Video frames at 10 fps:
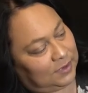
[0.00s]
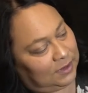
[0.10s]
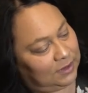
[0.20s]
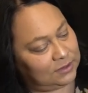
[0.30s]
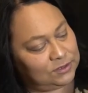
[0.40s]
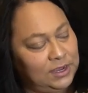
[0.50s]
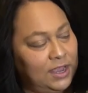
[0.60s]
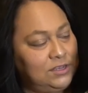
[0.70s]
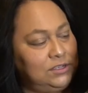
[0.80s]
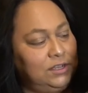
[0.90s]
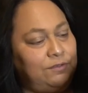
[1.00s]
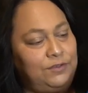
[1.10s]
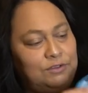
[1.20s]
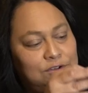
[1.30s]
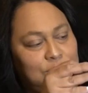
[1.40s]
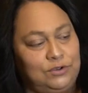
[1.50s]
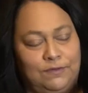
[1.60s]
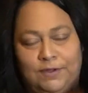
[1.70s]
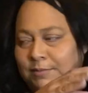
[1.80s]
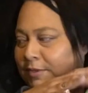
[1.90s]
And to catch little food, there's two of them.